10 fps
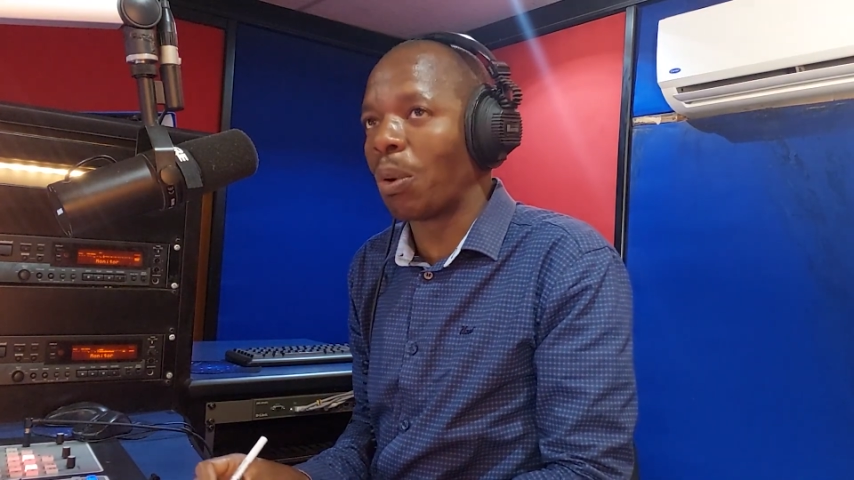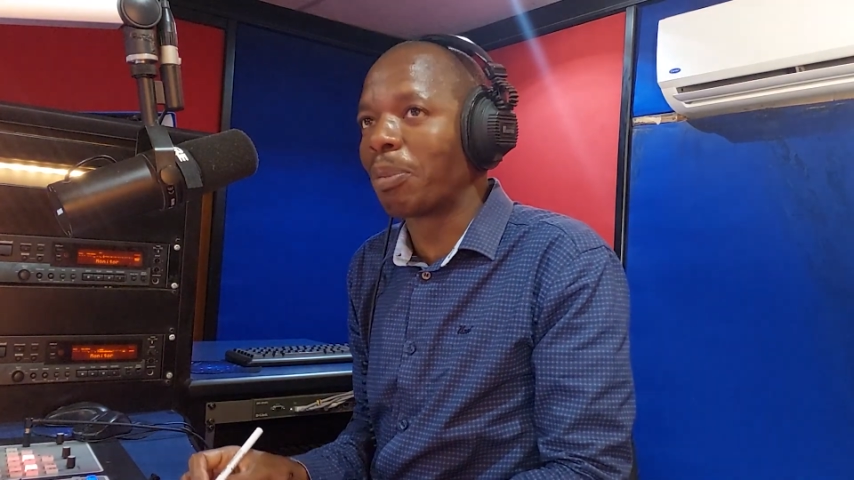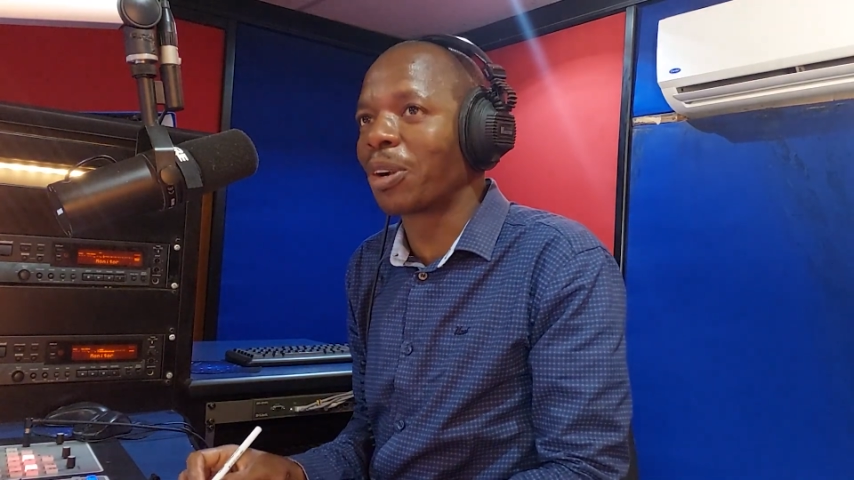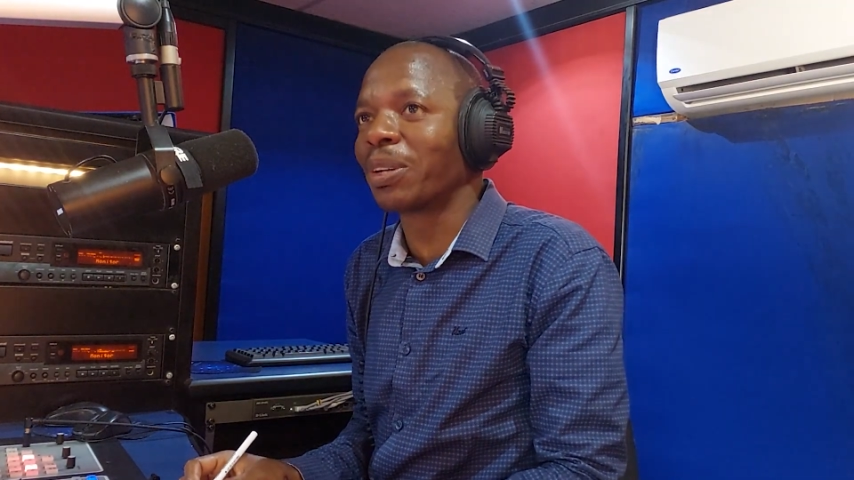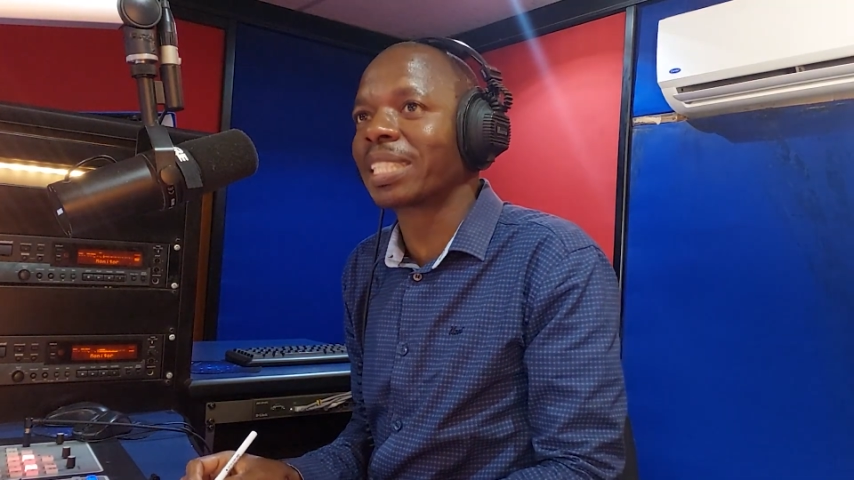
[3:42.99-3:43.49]

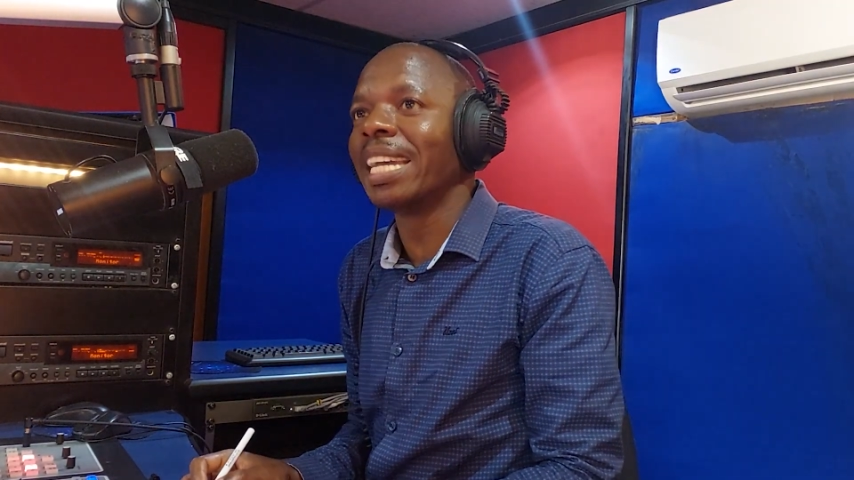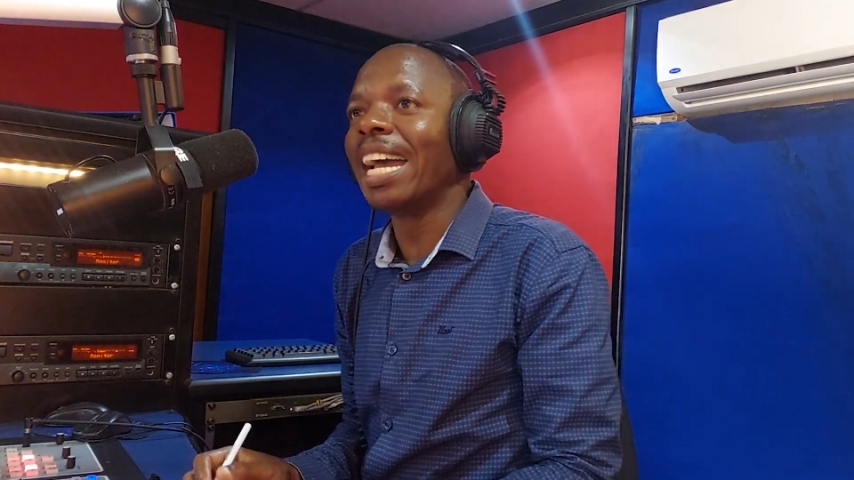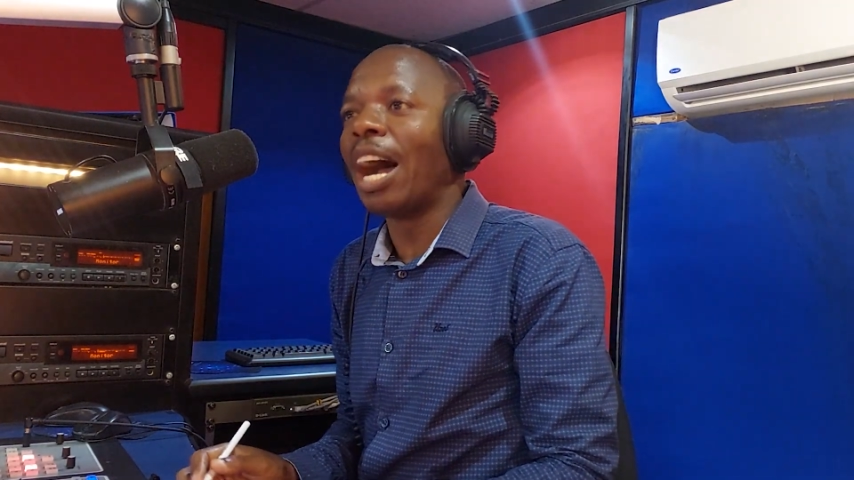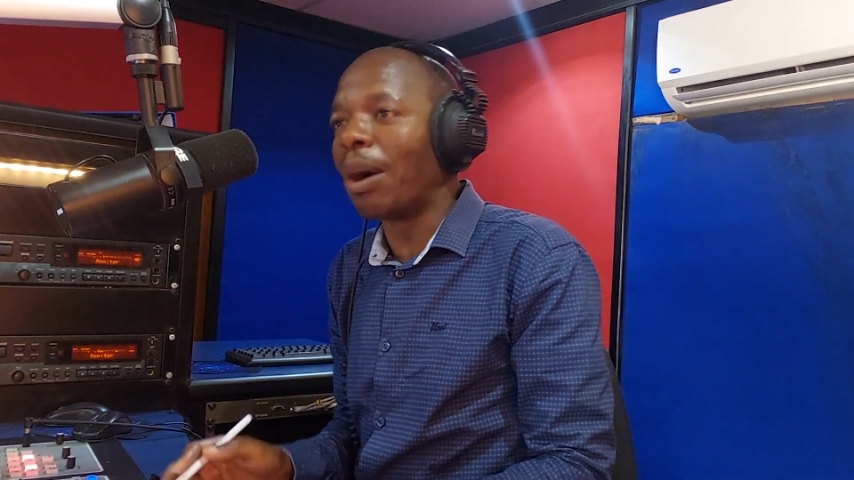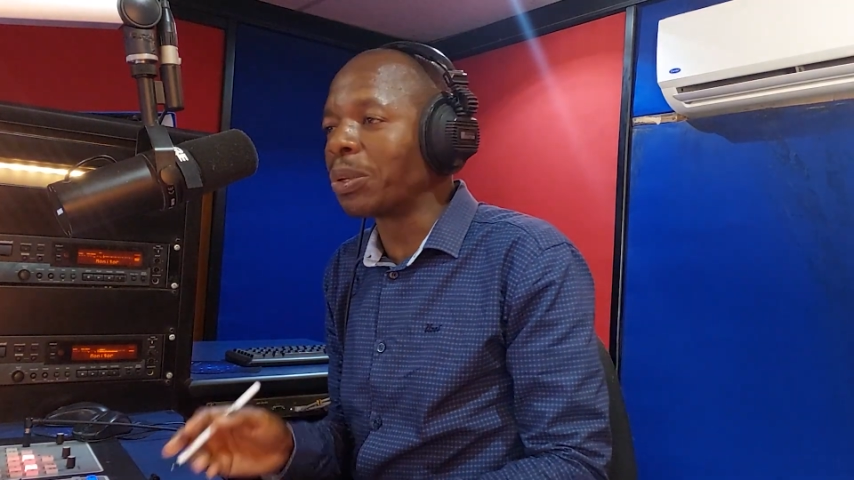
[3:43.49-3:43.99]
because
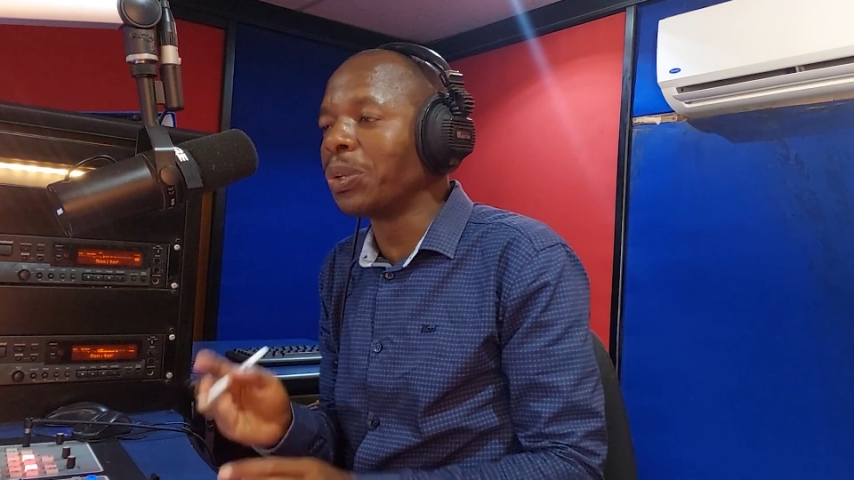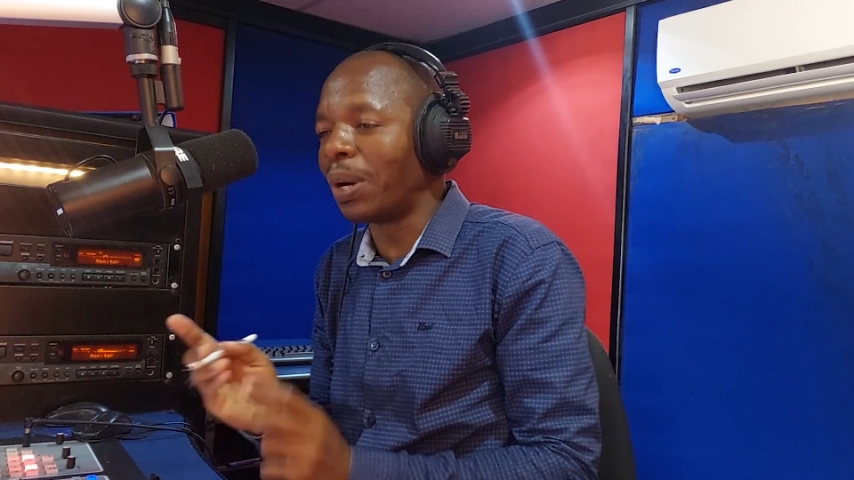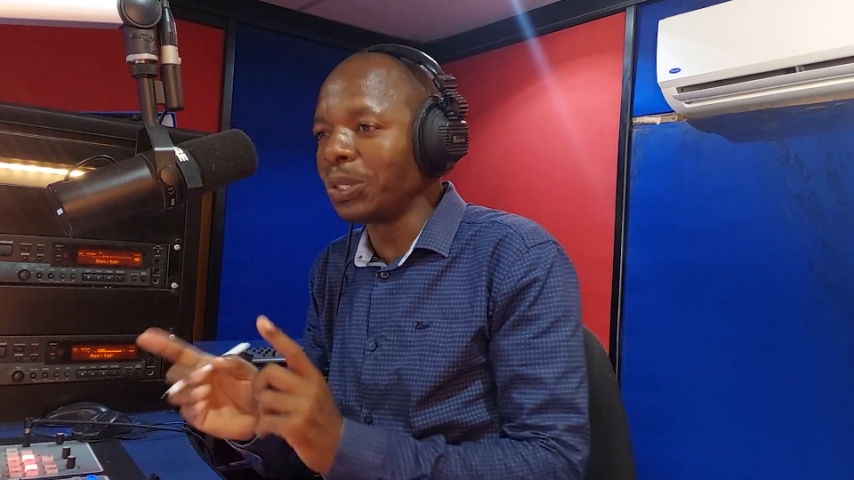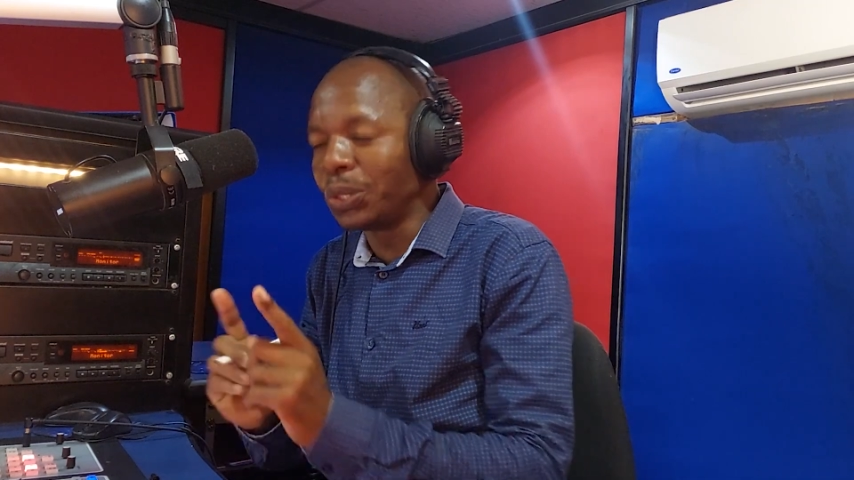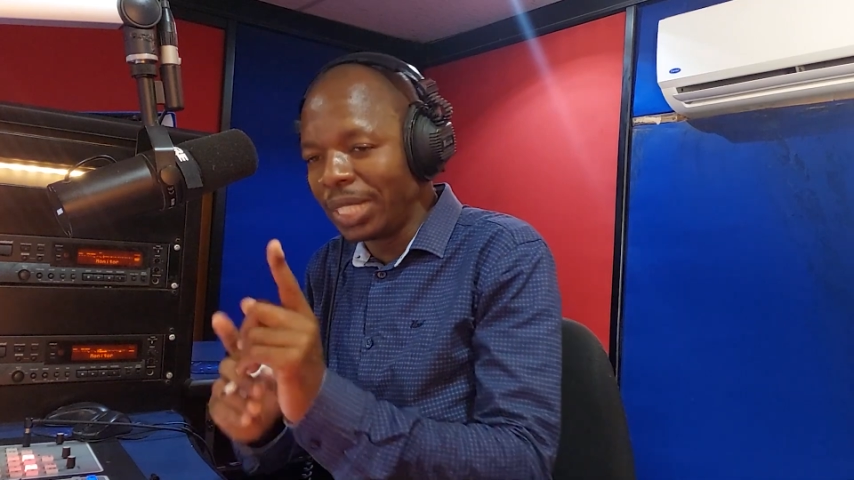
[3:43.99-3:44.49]
you
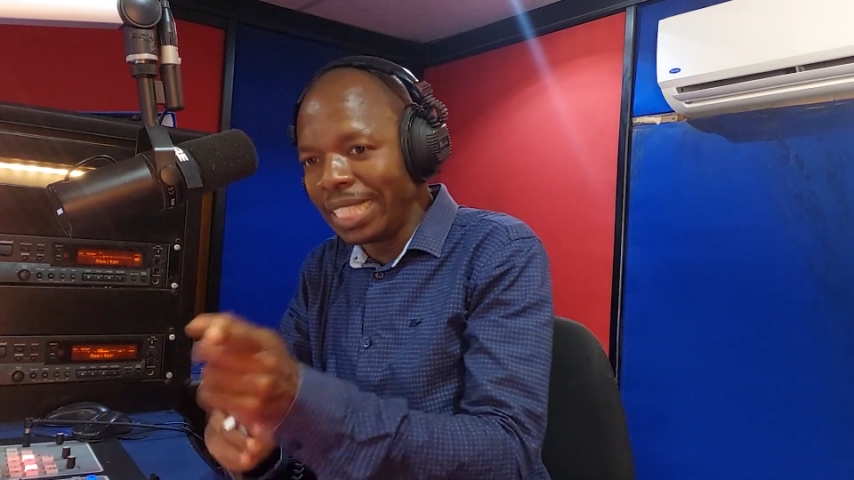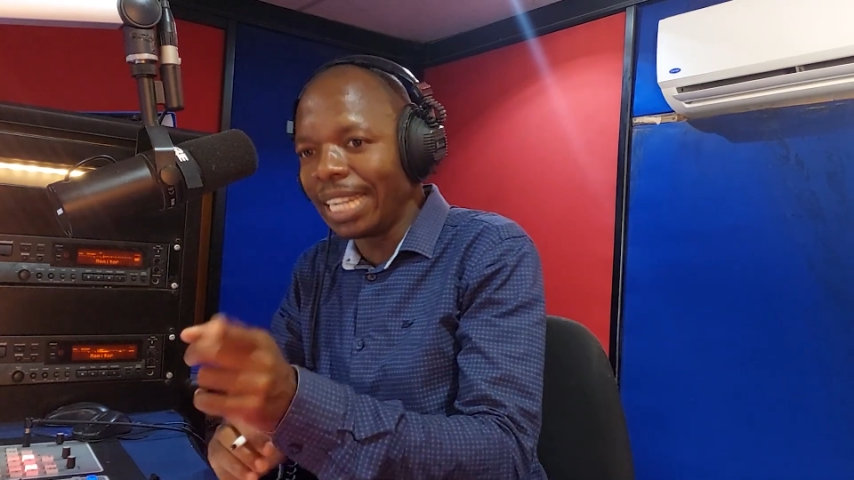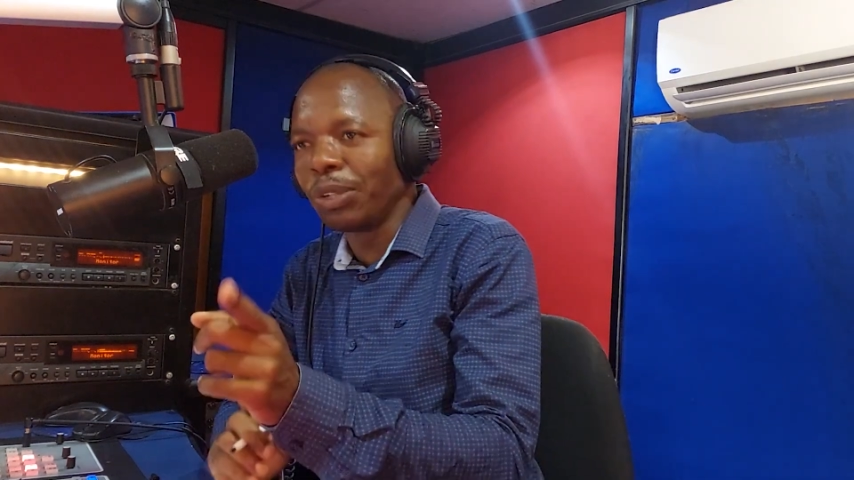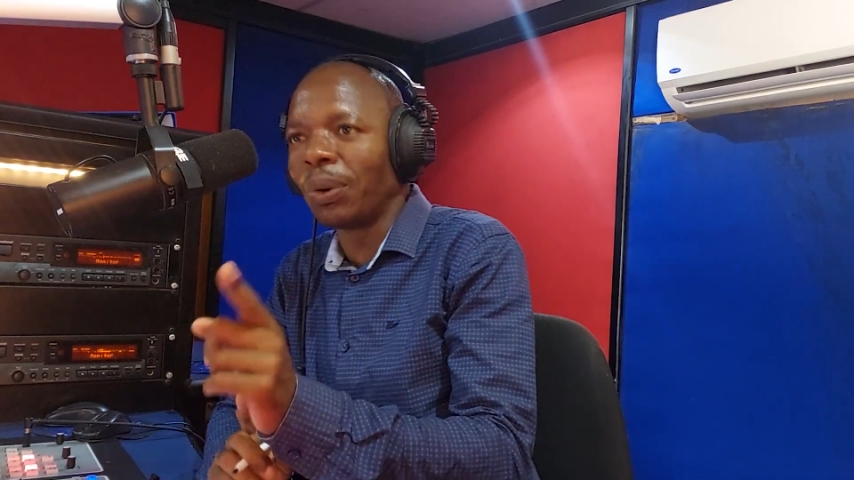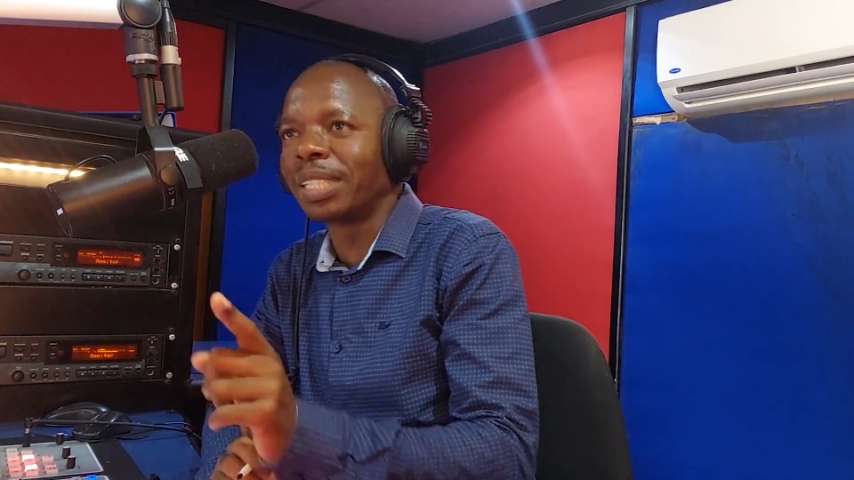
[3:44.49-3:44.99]

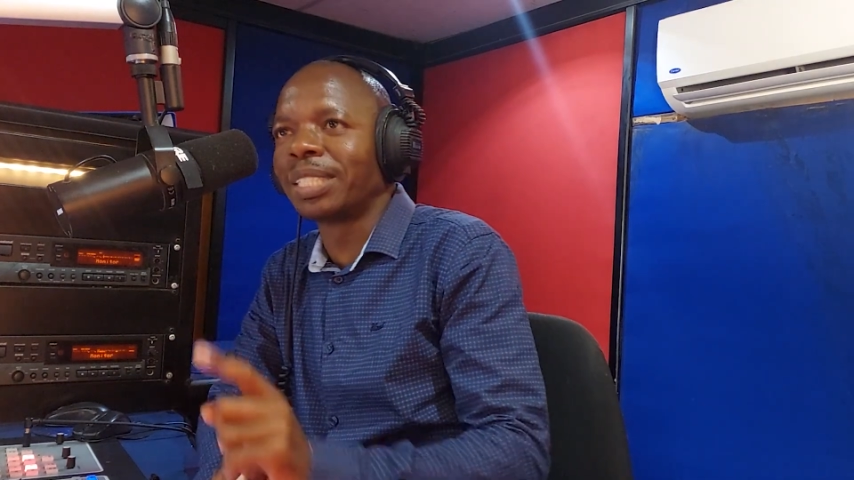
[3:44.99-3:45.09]
are